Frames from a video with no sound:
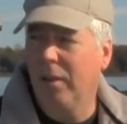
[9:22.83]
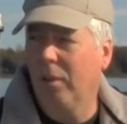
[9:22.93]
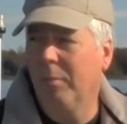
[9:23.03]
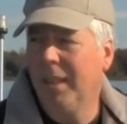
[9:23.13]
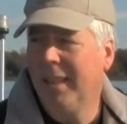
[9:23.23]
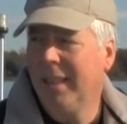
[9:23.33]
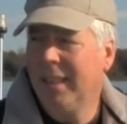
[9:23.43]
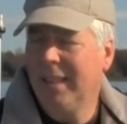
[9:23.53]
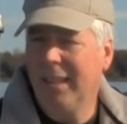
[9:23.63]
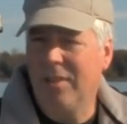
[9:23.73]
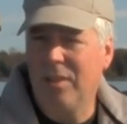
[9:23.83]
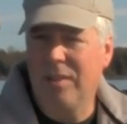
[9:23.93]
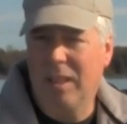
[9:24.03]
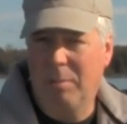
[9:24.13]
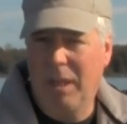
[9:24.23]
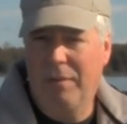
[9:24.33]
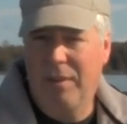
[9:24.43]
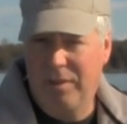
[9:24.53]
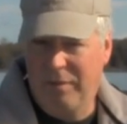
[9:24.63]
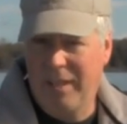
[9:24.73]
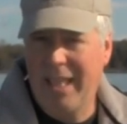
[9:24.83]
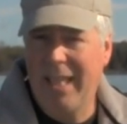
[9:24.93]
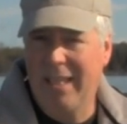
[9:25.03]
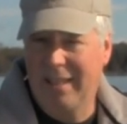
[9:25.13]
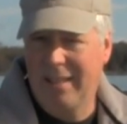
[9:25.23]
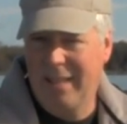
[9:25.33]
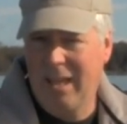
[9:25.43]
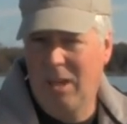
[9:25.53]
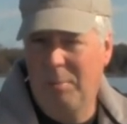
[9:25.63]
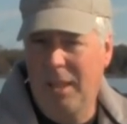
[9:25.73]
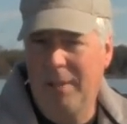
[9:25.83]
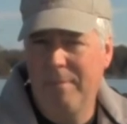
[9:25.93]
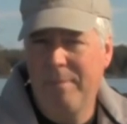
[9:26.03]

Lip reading: dome that's using the benefits of heat therapy.